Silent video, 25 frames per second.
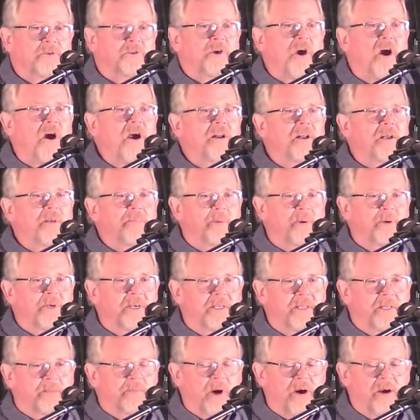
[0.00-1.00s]
Charlie put
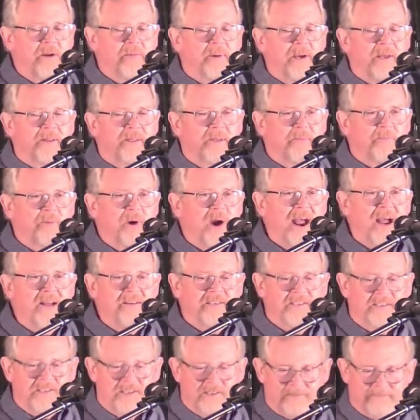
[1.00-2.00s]
in the part about the
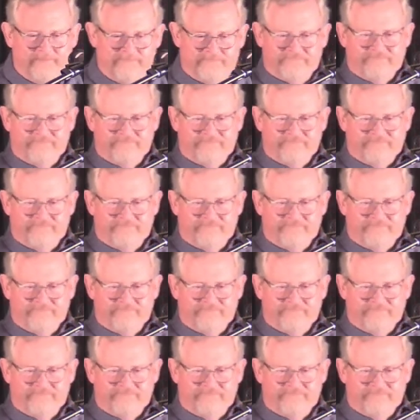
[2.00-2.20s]
Browns.